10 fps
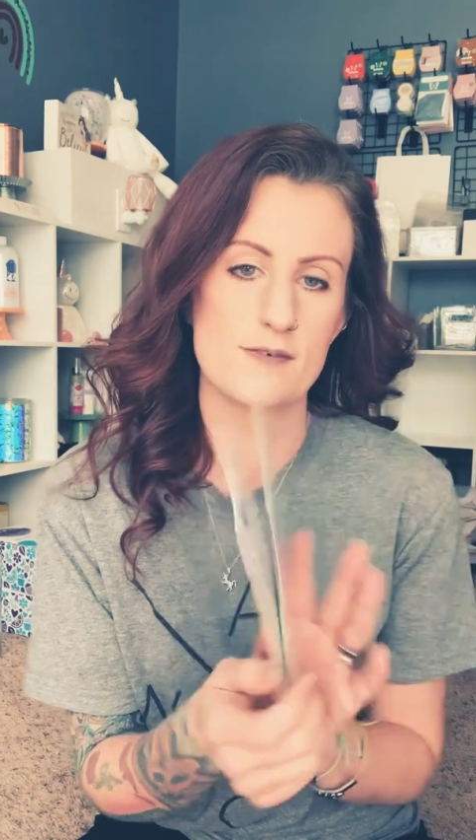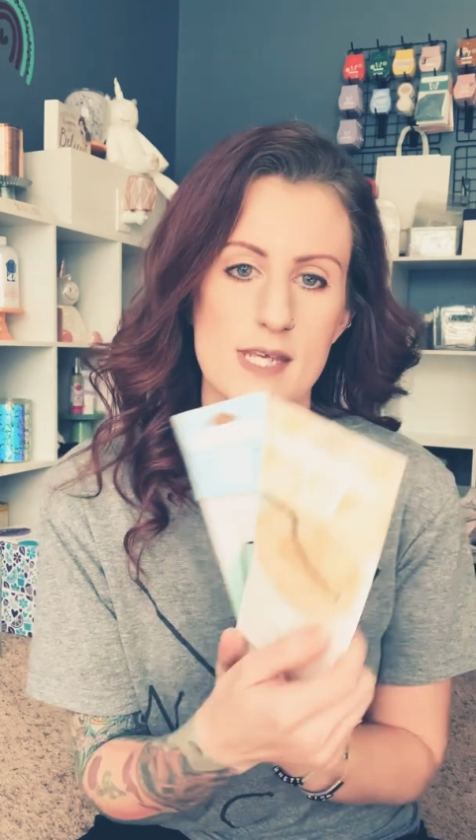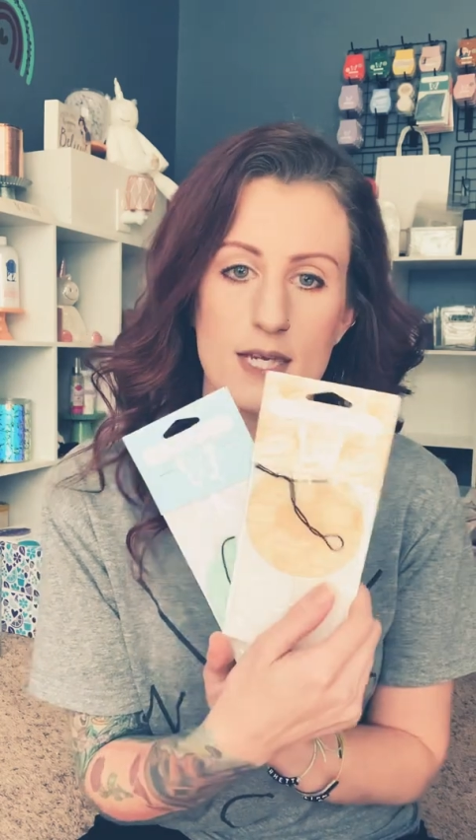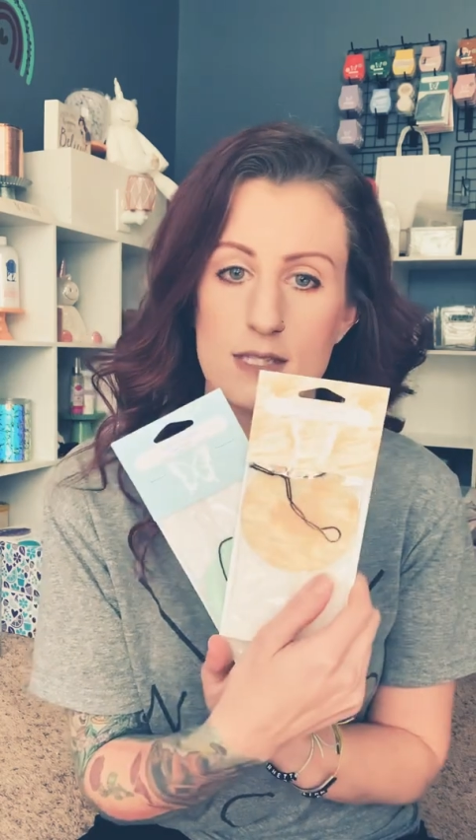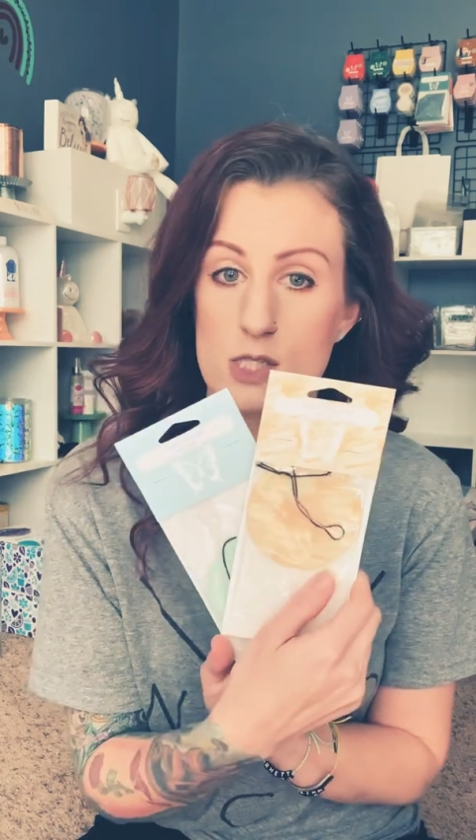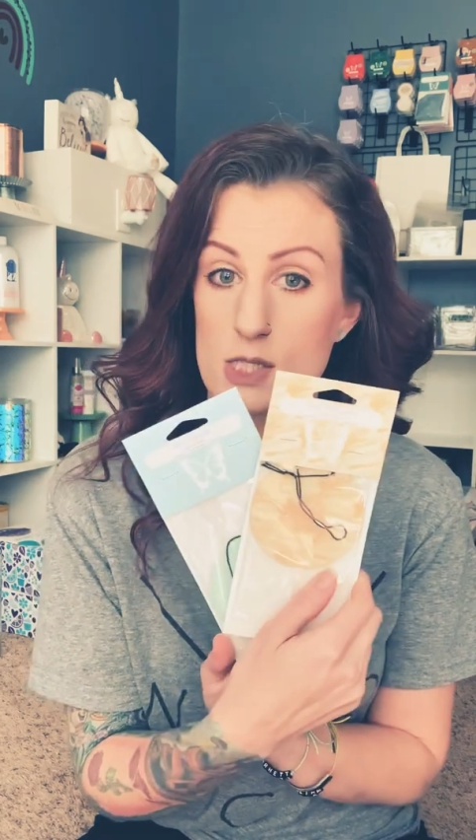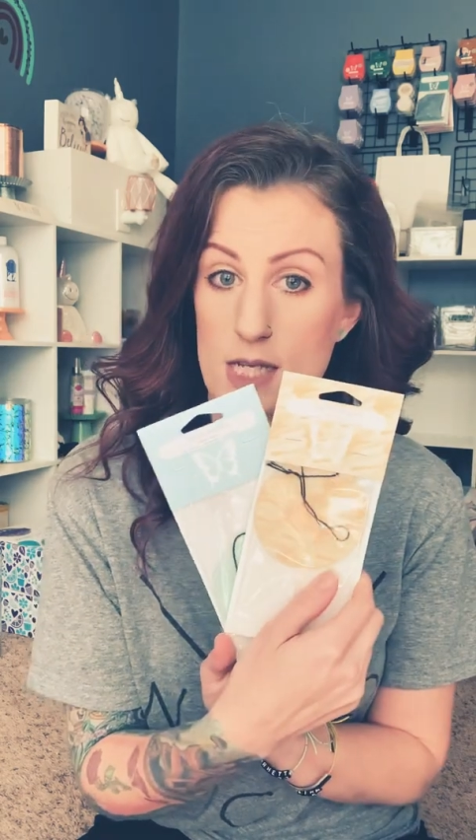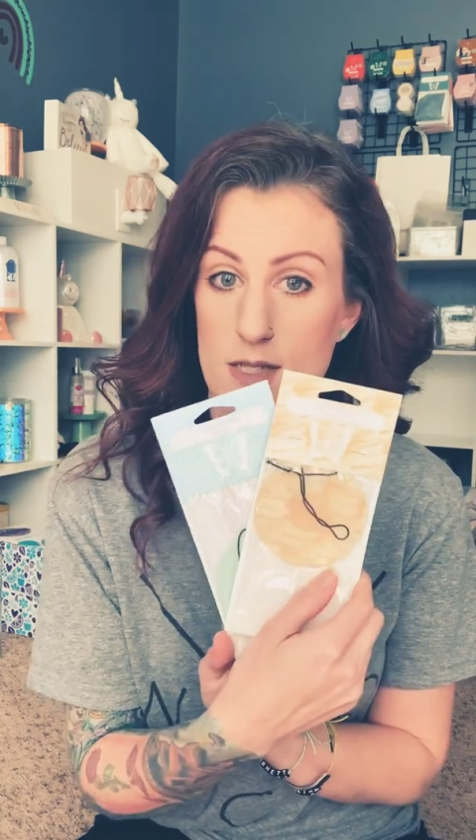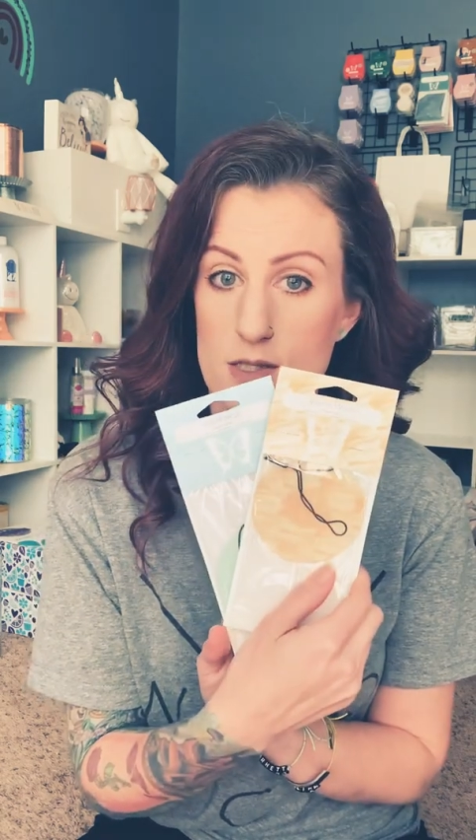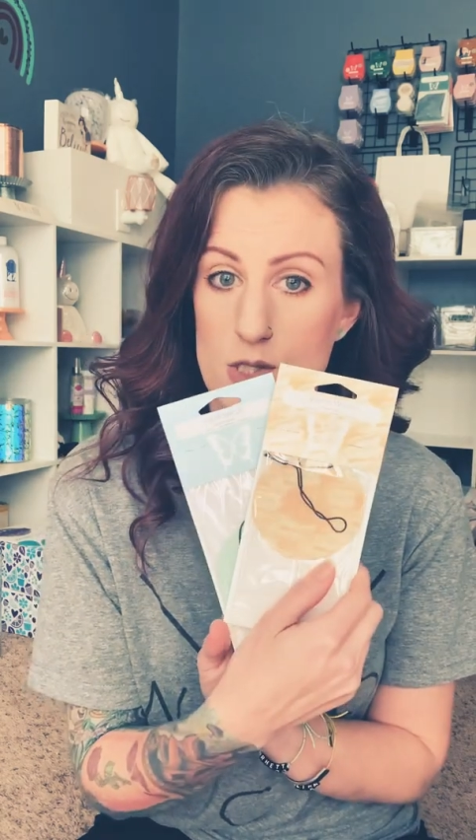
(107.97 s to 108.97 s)
and
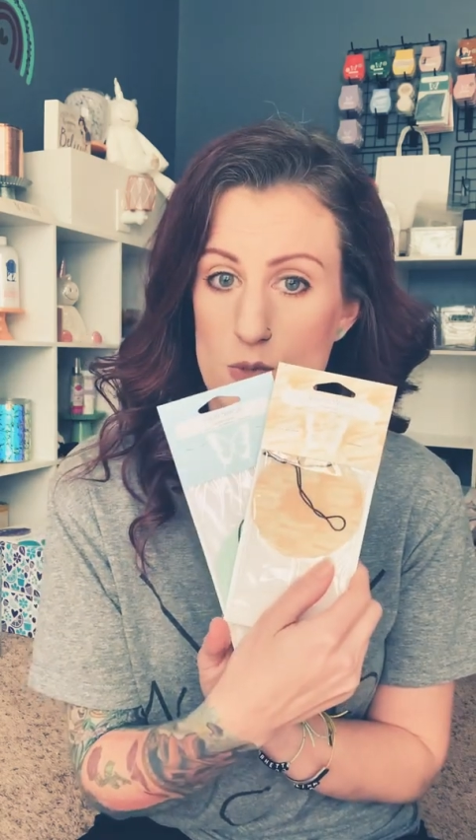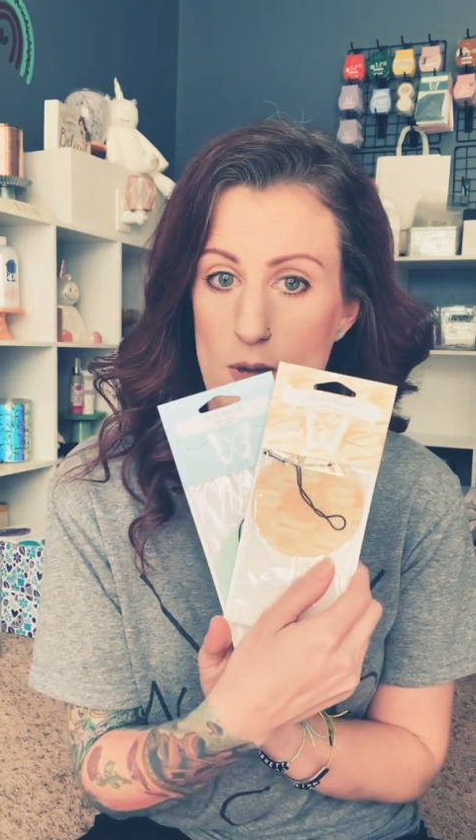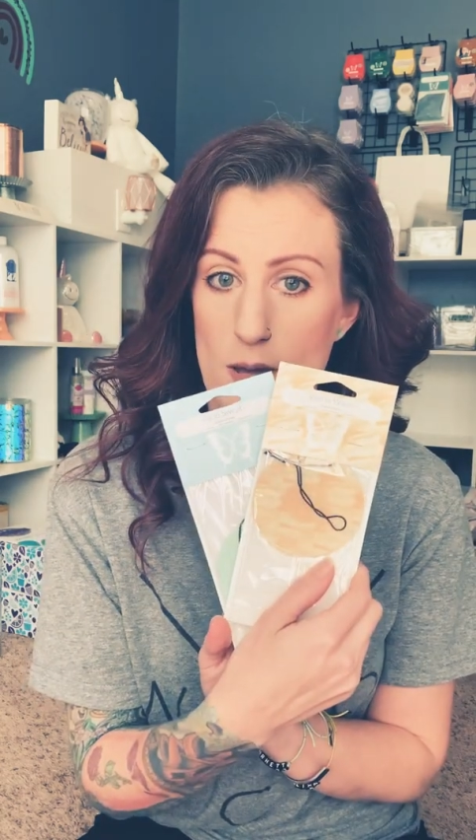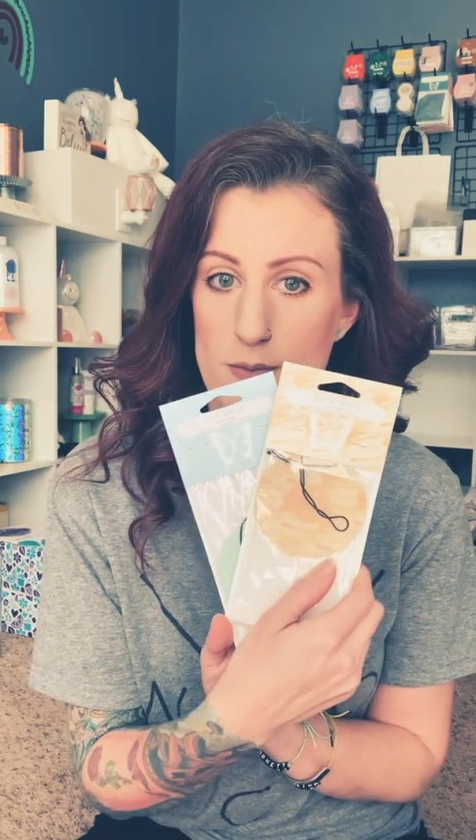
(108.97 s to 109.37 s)
Sand Swept.